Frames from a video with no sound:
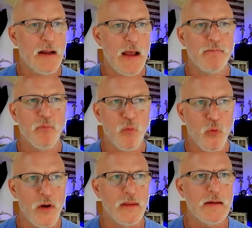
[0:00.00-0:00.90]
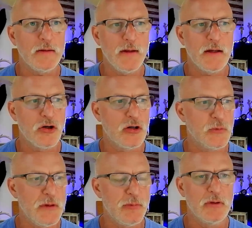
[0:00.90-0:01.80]
I really
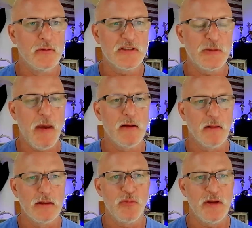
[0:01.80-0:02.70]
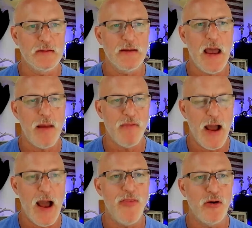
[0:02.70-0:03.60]
encourage people, spend a little bit of time
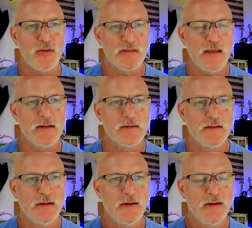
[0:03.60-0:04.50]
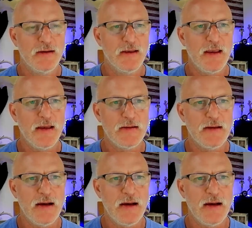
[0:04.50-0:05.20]
on those things. And